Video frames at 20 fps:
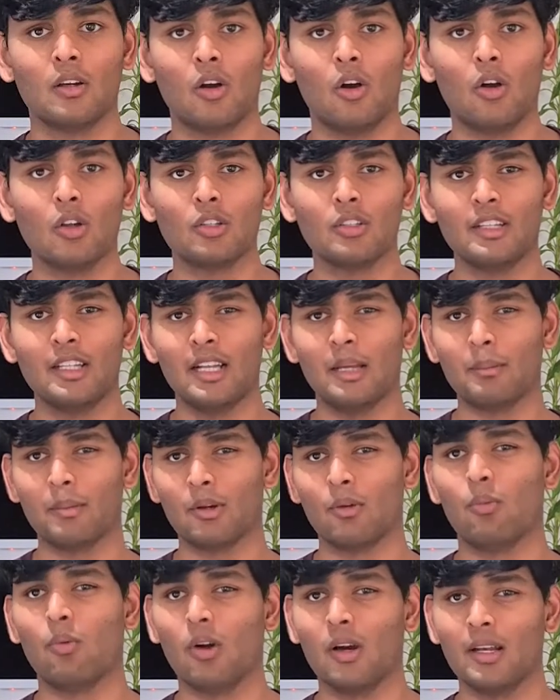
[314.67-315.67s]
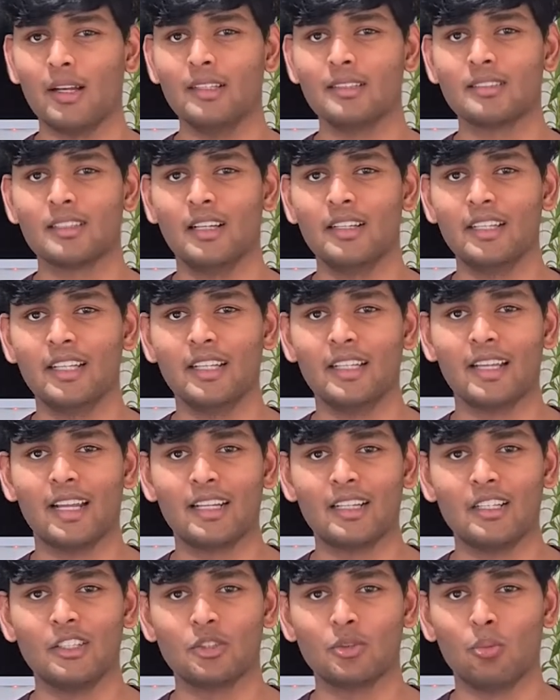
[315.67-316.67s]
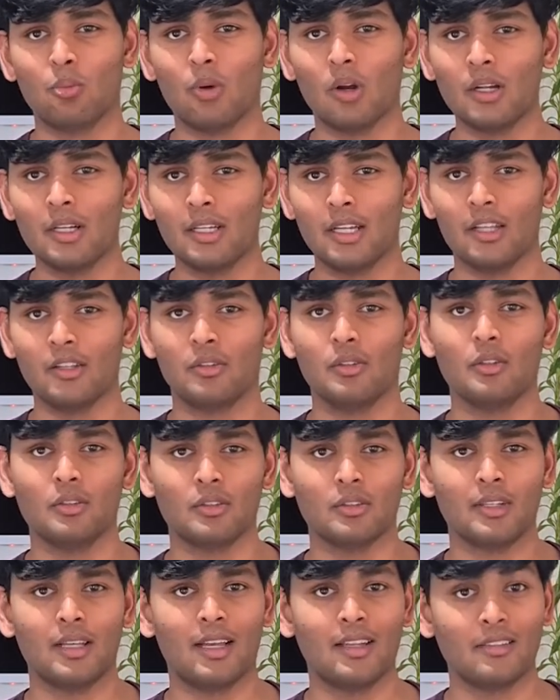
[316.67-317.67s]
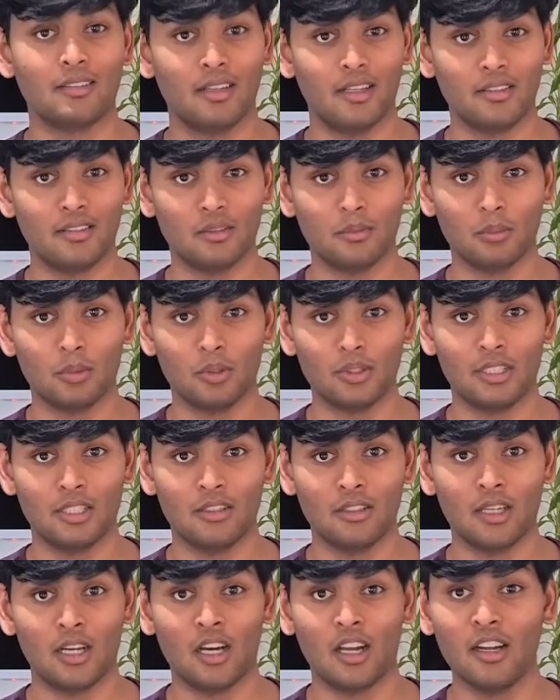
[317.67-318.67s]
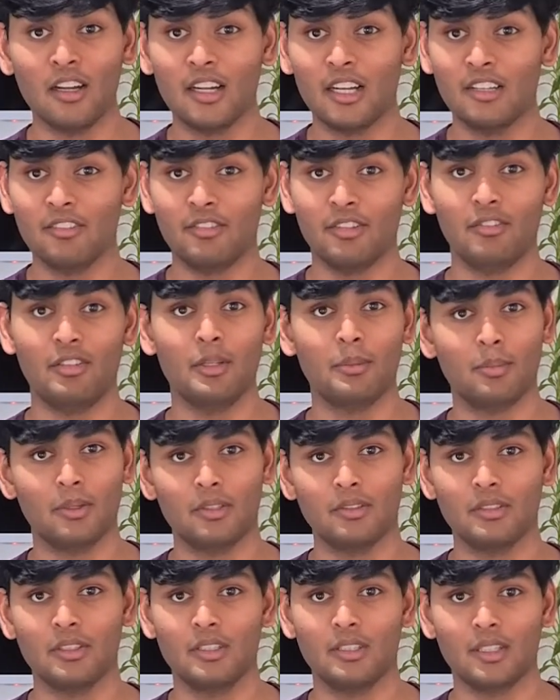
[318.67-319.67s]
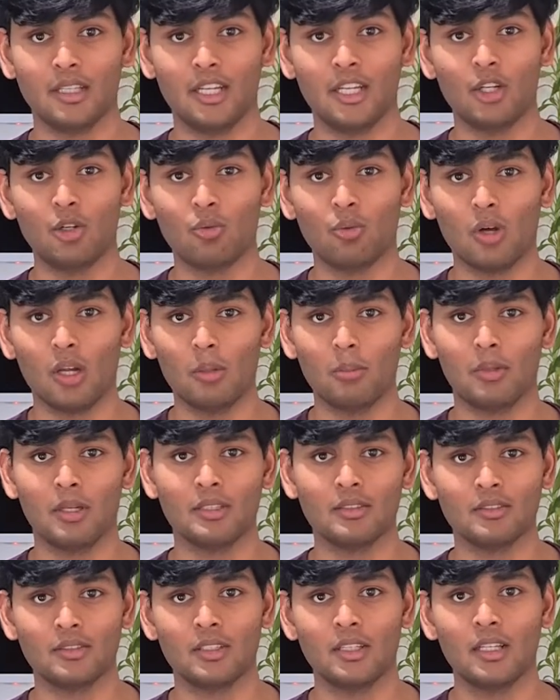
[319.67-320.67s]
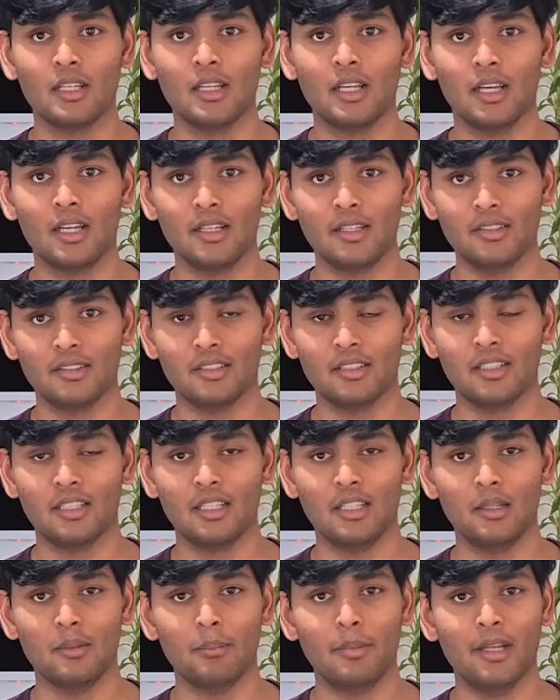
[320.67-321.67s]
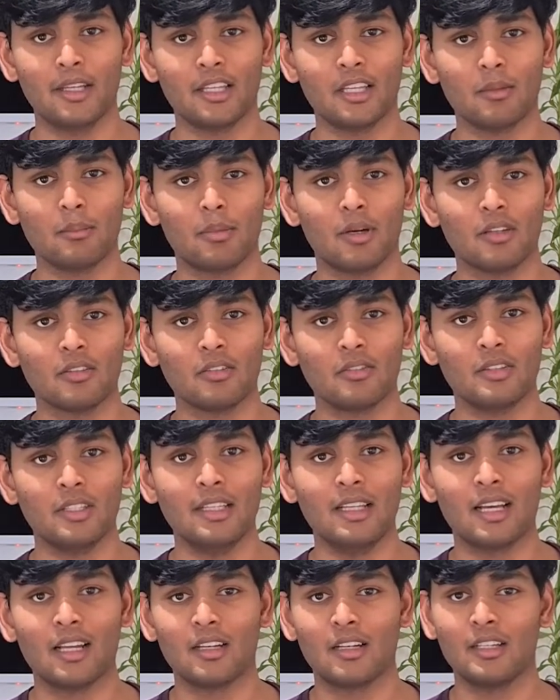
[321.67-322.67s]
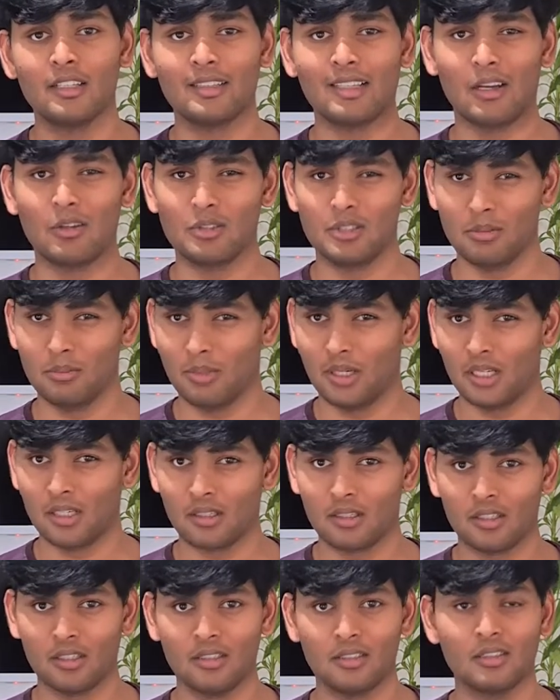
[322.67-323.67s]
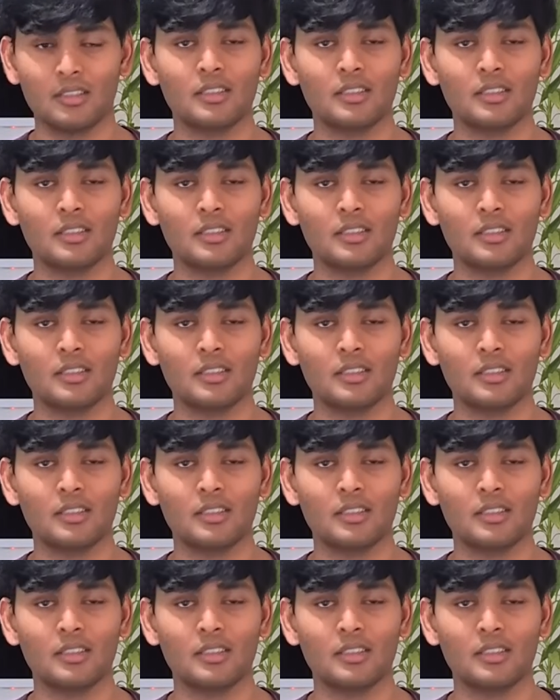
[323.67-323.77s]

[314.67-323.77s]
Also, the number of wallets containing at least one Tezos has risen more than 150% in 12 months recently, breaking past 300,000 mark.